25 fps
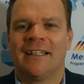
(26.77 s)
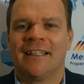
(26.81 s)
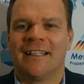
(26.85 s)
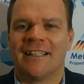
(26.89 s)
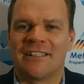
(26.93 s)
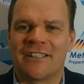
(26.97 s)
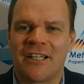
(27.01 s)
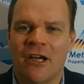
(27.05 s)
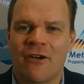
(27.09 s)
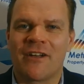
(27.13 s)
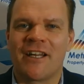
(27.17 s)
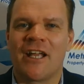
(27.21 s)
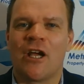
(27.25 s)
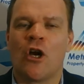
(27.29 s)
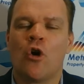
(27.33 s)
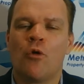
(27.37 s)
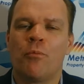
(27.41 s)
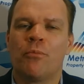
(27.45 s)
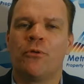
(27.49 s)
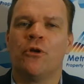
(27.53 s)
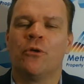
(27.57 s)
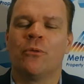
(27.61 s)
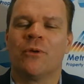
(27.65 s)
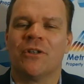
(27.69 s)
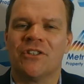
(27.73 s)
that's going to
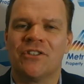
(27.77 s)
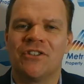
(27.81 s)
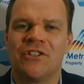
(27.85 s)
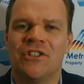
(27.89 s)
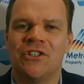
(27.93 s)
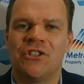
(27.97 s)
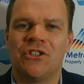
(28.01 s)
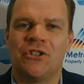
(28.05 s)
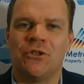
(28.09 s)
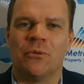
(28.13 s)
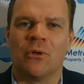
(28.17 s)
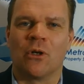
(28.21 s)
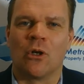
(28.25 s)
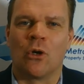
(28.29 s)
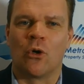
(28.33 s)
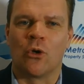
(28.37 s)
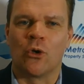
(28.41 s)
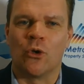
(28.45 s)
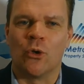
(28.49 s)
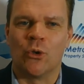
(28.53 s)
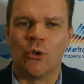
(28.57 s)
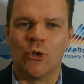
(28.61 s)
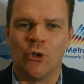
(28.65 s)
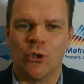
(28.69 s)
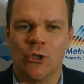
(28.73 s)
help you and assist you
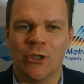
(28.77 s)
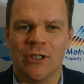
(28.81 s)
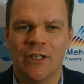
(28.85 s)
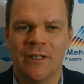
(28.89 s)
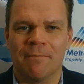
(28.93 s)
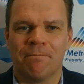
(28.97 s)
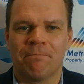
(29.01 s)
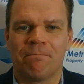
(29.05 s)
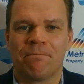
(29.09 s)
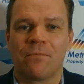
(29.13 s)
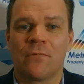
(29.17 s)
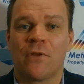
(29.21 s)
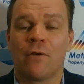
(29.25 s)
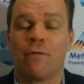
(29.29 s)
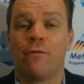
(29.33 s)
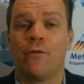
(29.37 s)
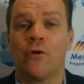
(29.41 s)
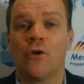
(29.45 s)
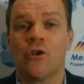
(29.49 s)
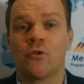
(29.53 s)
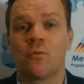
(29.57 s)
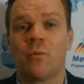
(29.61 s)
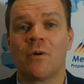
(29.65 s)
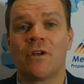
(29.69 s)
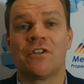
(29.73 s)
along your journey. The
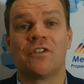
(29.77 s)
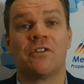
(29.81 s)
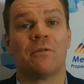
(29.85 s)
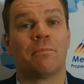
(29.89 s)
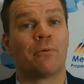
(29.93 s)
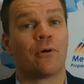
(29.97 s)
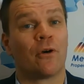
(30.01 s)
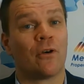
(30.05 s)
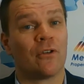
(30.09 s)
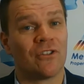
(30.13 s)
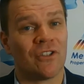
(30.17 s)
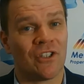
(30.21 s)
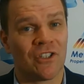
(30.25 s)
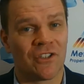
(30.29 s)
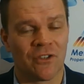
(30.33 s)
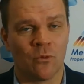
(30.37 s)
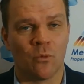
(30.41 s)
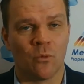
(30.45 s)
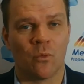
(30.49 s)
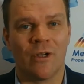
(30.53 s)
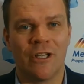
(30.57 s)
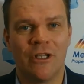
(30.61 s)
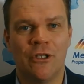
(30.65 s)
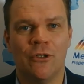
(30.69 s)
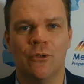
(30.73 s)
first one is the process
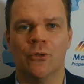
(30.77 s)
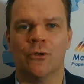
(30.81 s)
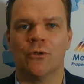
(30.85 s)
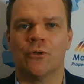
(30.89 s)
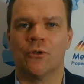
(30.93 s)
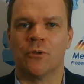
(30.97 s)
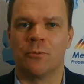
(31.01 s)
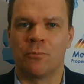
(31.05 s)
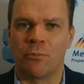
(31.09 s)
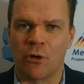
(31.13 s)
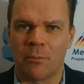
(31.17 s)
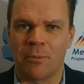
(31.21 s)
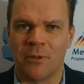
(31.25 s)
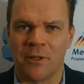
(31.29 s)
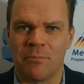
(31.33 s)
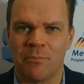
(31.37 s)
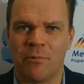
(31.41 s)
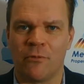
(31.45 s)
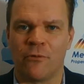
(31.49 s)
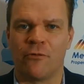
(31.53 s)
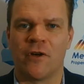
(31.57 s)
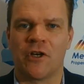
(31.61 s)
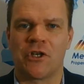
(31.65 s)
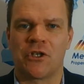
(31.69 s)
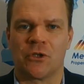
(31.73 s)
that we use as property
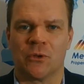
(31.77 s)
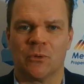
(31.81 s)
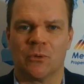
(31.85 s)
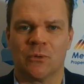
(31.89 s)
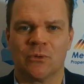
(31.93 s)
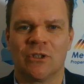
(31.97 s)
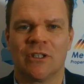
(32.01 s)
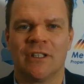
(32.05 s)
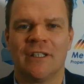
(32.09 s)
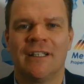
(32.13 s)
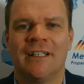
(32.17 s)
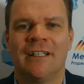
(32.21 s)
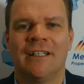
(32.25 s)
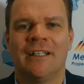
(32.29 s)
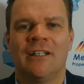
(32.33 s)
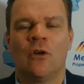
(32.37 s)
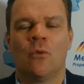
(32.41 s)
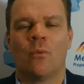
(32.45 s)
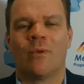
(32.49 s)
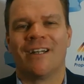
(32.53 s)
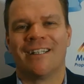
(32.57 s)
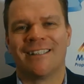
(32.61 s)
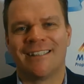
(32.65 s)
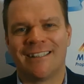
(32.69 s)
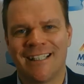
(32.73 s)
professionals
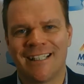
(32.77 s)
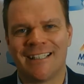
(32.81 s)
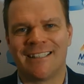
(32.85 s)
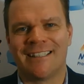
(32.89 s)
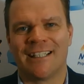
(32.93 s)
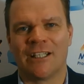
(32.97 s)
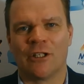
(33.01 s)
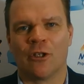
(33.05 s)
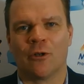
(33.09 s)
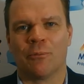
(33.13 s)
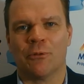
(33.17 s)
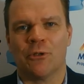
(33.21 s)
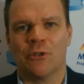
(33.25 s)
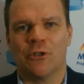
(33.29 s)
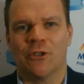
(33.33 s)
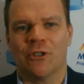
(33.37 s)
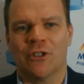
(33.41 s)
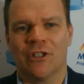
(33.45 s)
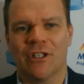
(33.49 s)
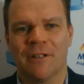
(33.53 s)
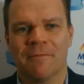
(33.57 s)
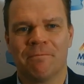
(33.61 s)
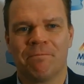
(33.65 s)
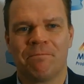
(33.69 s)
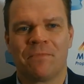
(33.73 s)
when assessing an
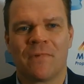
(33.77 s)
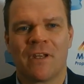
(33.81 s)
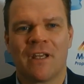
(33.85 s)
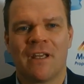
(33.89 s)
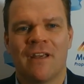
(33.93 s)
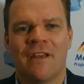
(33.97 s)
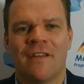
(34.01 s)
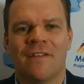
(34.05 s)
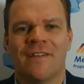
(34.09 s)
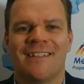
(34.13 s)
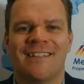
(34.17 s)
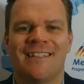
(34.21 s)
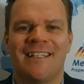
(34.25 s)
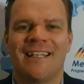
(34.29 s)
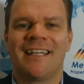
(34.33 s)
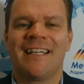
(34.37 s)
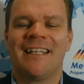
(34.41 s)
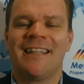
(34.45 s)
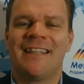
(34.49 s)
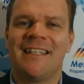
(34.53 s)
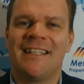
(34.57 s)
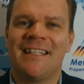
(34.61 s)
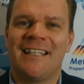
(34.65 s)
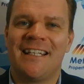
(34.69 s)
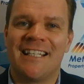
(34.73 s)
opportunity. The
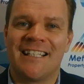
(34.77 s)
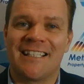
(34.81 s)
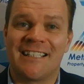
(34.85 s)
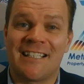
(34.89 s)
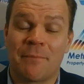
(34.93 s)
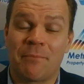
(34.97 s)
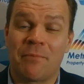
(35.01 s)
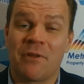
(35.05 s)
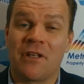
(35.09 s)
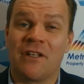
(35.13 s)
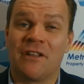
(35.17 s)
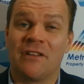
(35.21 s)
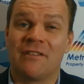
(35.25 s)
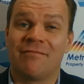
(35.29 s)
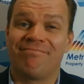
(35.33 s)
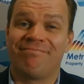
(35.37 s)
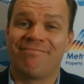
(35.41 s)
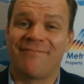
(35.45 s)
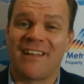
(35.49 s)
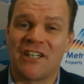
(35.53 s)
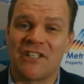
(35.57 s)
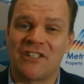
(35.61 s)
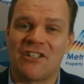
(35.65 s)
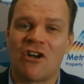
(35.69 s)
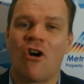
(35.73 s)
second thing is something
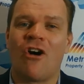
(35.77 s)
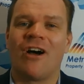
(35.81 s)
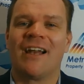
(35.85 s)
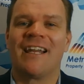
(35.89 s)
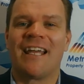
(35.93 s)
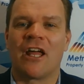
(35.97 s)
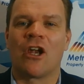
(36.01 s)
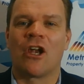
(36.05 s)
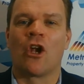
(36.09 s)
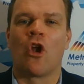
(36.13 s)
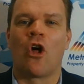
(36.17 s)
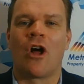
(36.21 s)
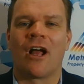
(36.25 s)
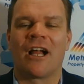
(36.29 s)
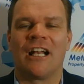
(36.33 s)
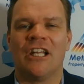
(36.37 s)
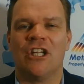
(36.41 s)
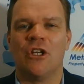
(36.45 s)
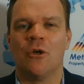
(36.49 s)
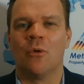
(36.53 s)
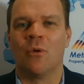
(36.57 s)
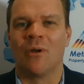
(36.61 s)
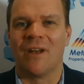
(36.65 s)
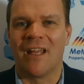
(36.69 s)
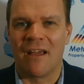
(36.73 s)
that it's highly unlikely
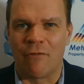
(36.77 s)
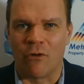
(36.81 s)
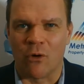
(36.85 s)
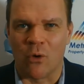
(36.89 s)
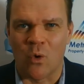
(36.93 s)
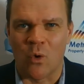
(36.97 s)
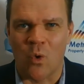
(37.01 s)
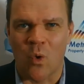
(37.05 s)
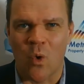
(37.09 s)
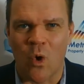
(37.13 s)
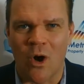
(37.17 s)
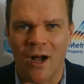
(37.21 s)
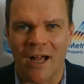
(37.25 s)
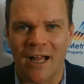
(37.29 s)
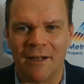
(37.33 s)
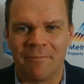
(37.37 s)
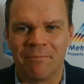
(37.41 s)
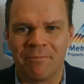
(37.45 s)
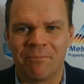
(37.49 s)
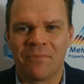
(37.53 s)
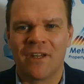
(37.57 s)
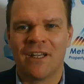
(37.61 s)
you will ever acquire,